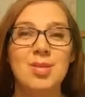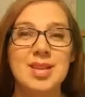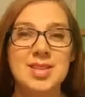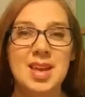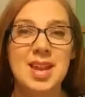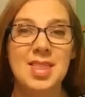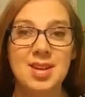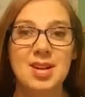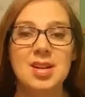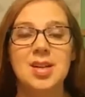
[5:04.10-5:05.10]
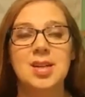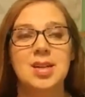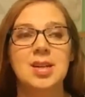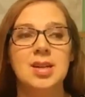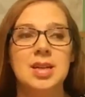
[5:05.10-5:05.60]
waste another
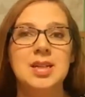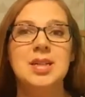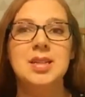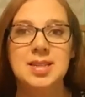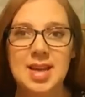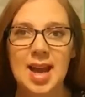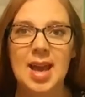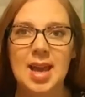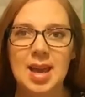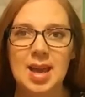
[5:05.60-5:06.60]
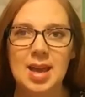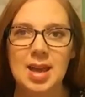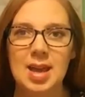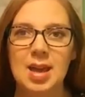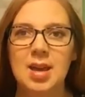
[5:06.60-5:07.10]
day
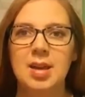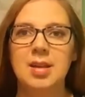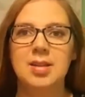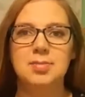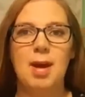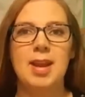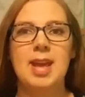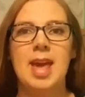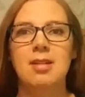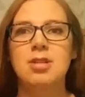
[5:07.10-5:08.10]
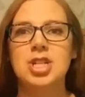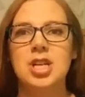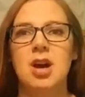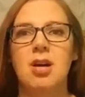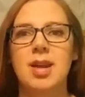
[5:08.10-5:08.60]
spending
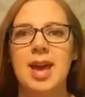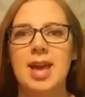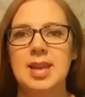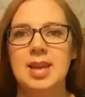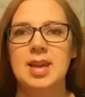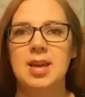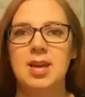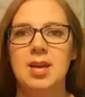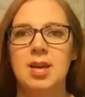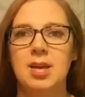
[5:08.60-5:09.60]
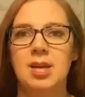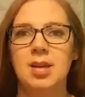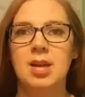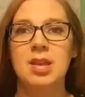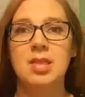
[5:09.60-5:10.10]
energy on hating
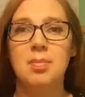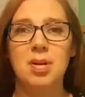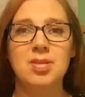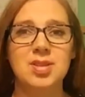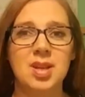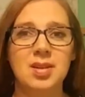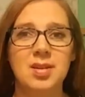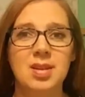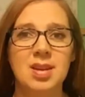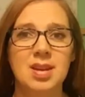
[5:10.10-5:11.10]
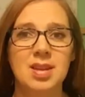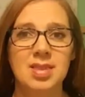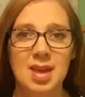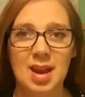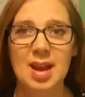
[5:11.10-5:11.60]
the
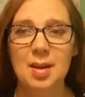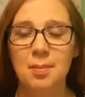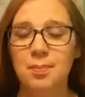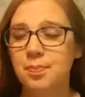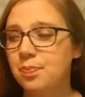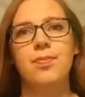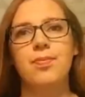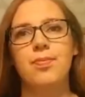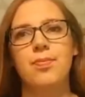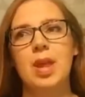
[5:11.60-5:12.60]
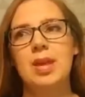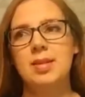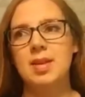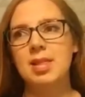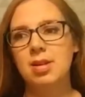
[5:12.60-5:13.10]
person that I am.
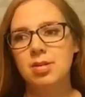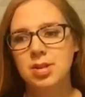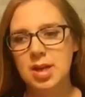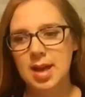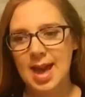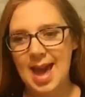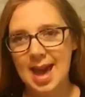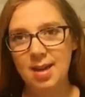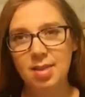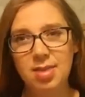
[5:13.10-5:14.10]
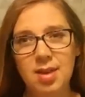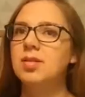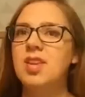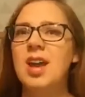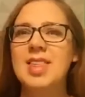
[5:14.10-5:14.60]
Yes, I learned health,
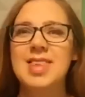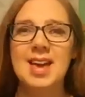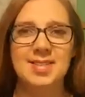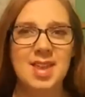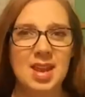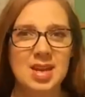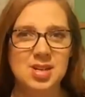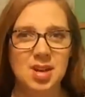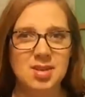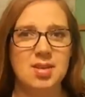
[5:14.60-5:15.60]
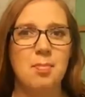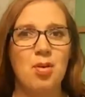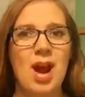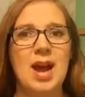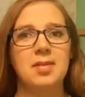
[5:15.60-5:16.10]
it's not a destination, it's a
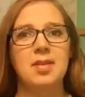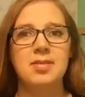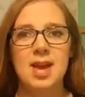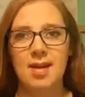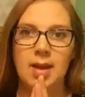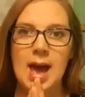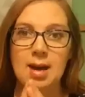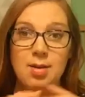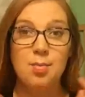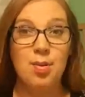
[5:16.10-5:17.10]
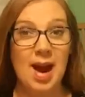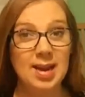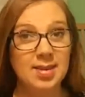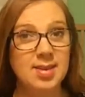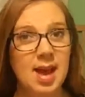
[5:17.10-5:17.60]
practice. How you
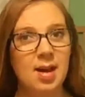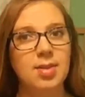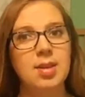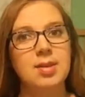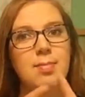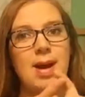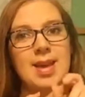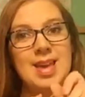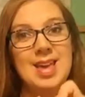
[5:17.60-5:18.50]
practice health is by